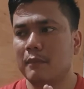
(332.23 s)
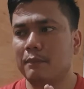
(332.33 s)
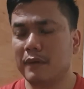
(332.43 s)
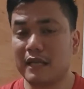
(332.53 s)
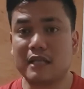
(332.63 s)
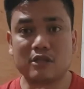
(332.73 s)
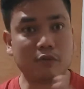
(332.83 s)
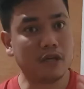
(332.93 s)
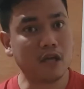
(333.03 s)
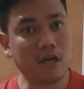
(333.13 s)
But it's
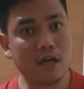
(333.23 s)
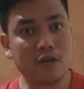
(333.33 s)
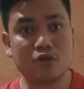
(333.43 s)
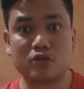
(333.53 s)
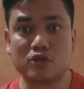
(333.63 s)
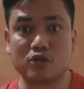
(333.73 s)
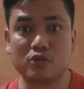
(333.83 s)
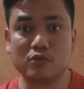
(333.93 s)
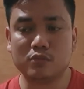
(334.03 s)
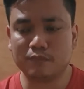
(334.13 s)
redundant
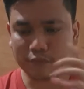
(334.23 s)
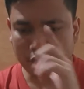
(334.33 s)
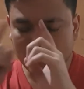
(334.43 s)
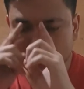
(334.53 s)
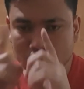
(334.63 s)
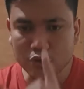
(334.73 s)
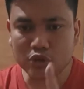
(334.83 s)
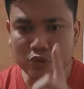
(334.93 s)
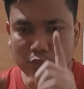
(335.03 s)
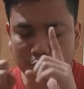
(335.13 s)
to
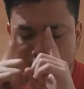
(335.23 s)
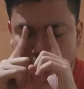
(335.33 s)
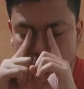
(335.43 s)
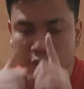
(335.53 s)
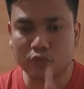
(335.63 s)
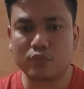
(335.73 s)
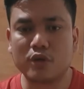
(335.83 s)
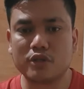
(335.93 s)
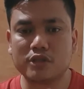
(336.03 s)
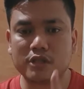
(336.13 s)
use both
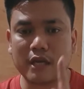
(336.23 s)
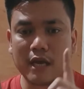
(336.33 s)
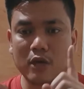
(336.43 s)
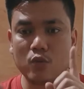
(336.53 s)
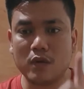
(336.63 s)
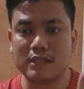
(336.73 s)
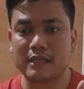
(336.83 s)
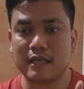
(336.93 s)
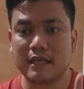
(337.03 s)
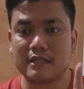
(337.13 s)
words in one
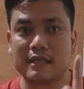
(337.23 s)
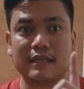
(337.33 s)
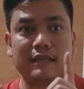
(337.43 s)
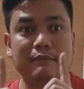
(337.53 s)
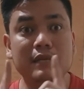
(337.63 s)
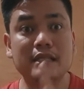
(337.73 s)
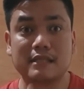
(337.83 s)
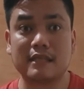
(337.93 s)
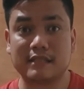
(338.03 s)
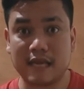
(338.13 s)
sentence that means
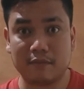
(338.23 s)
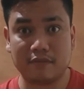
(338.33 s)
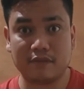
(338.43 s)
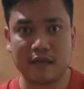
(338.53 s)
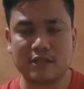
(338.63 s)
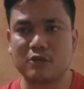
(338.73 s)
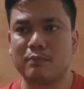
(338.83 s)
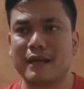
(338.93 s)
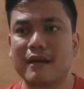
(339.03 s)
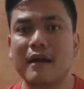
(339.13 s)
the same thing. So
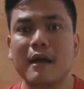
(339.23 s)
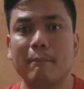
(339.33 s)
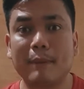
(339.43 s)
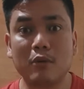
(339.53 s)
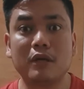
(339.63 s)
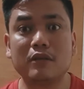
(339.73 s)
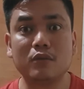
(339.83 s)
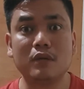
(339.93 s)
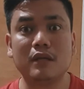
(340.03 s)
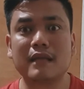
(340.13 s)
parang
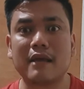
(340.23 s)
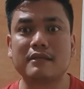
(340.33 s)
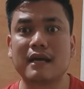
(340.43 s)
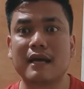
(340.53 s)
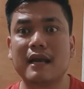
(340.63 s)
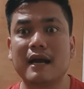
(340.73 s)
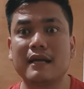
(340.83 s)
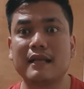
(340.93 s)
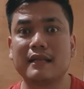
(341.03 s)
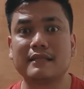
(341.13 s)
paulit-ulit tayo sa kailangan
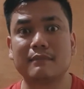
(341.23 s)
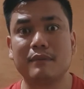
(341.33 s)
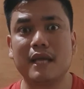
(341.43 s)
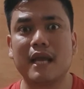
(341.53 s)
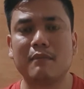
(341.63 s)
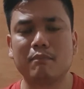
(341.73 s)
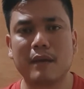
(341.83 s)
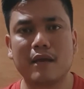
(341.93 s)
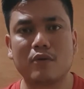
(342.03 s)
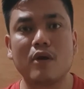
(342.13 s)
nating sabihin
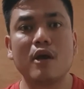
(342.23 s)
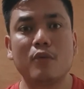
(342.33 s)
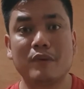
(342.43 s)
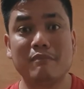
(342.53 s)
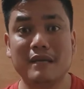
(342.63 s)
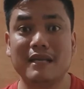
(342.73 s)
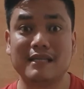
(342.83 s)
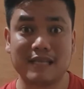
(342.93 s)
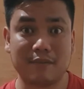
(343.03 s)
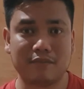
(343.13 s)
pero we mean the
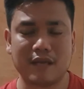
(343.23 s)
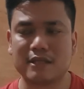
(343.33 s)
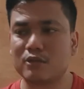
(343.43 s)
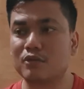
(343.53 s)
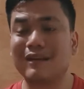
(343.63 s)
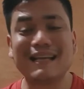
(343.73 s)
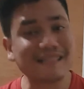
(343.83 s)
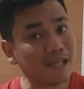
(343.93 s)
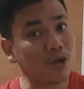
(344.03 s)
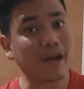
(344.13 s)
same thing. So to
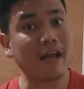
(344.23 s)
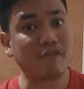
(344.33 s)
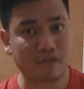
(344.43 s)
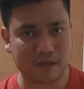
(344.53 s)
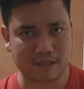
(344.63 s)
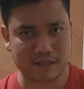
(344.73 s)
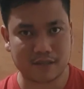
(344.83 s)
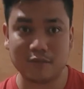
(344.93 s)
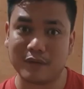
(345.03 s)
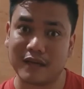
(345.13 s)
lessen your effort,
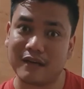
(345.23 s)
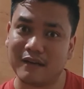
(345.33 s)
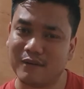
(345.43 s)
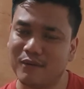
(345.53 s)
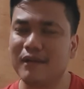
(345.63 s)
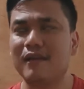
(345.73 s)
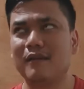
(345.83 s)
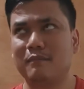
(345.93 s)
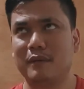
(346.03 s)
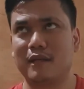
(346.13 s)
wow,
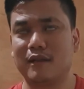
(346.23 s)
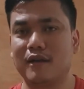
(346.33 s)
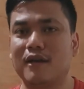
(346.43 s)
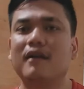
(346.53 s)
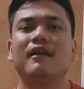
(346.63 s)
Pillar.